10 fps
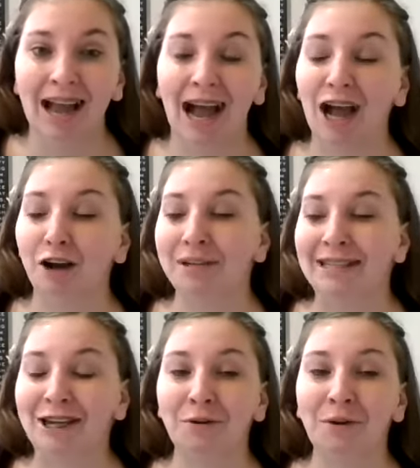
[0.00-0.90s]
I
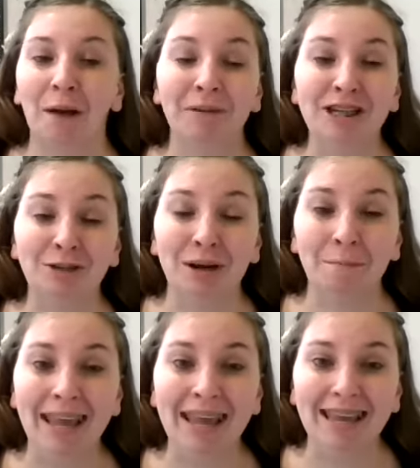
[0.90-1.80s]
always know how much I want to
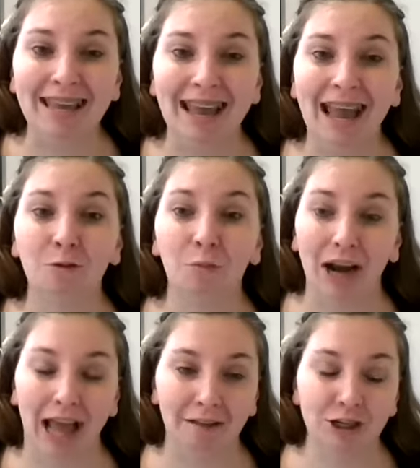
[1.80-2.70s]
make and what
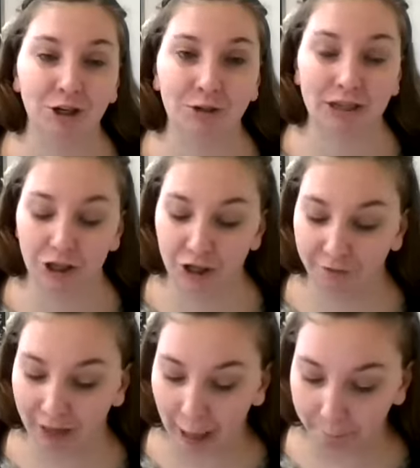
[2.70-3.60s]
I have to do to
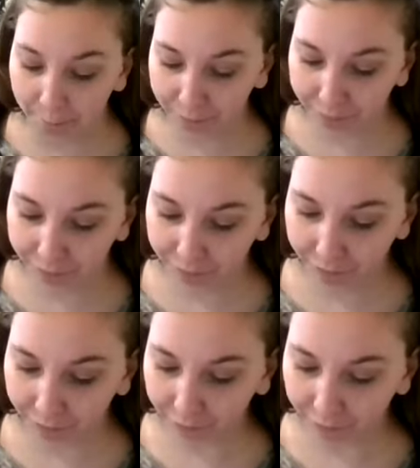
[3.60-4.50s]
achieve that.